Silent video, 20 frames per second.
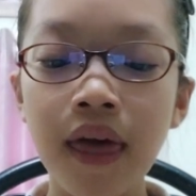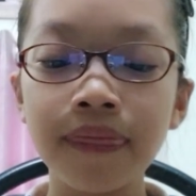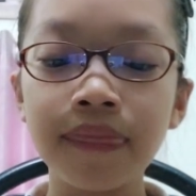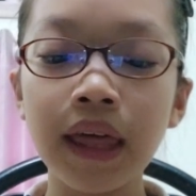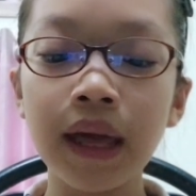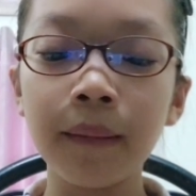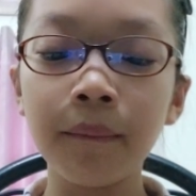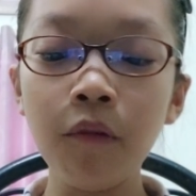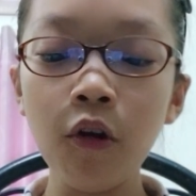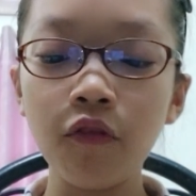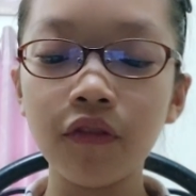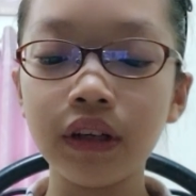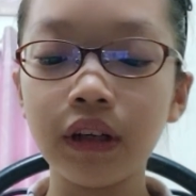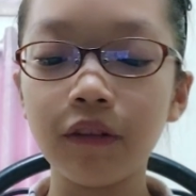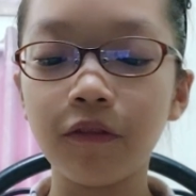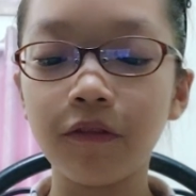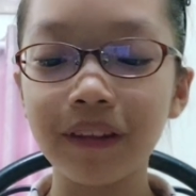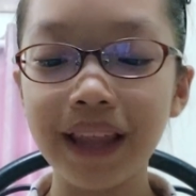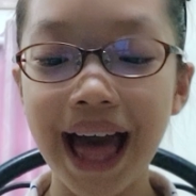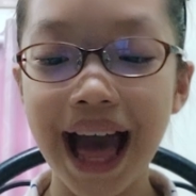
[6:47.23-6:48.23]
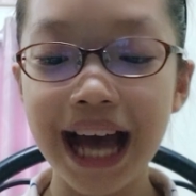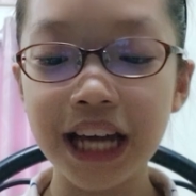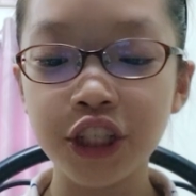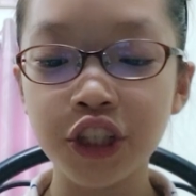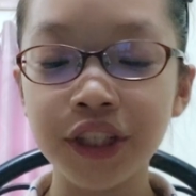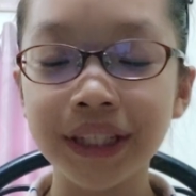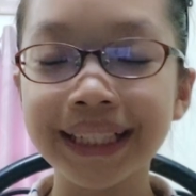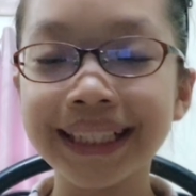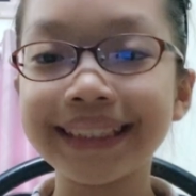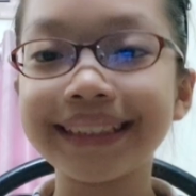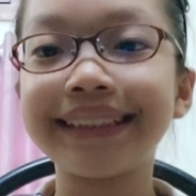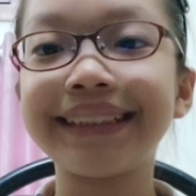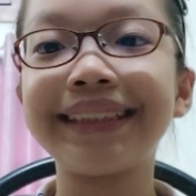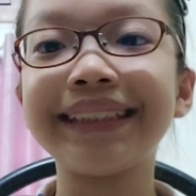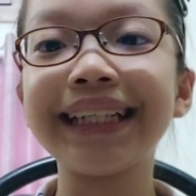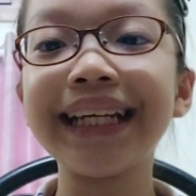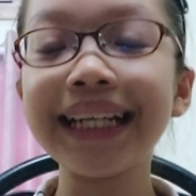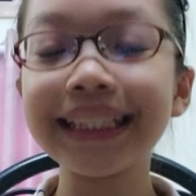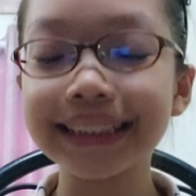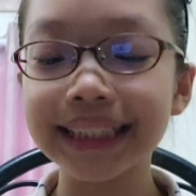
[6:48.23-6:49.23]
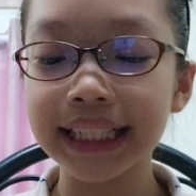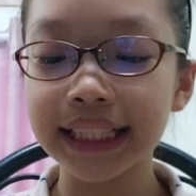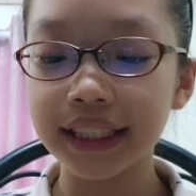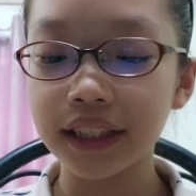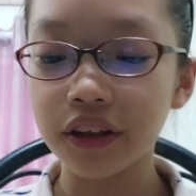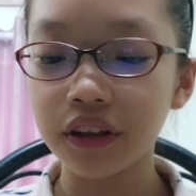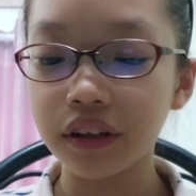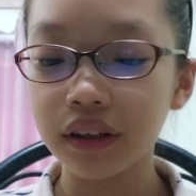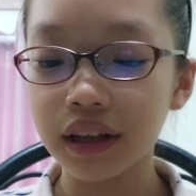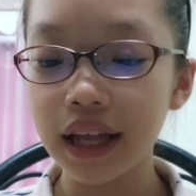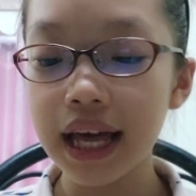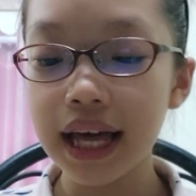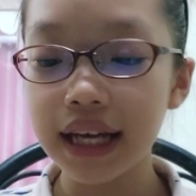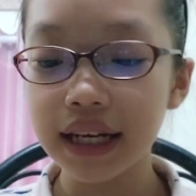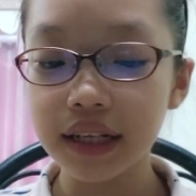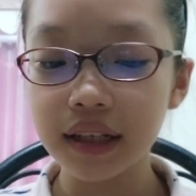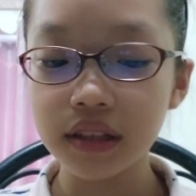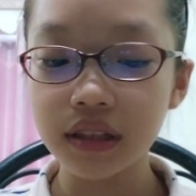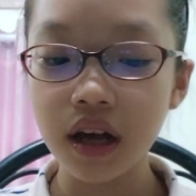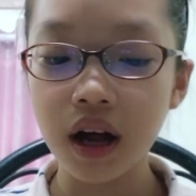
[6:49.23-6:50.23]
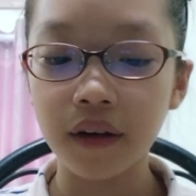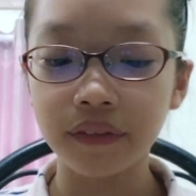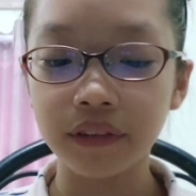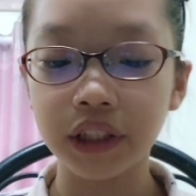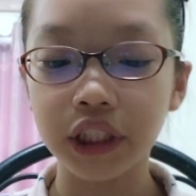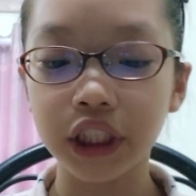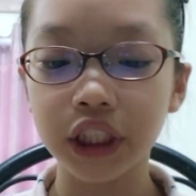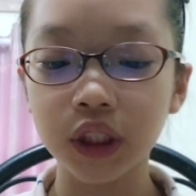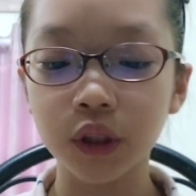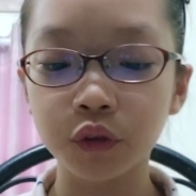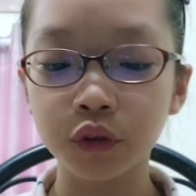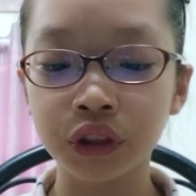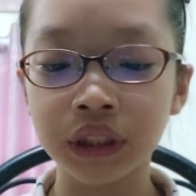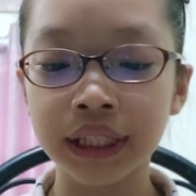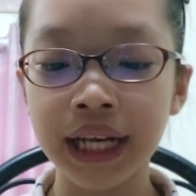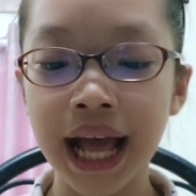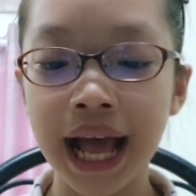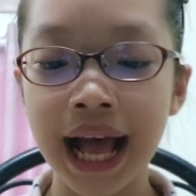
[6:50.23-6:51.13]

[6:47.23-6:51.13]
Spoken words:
They moved in a flash, seizing their legs of the children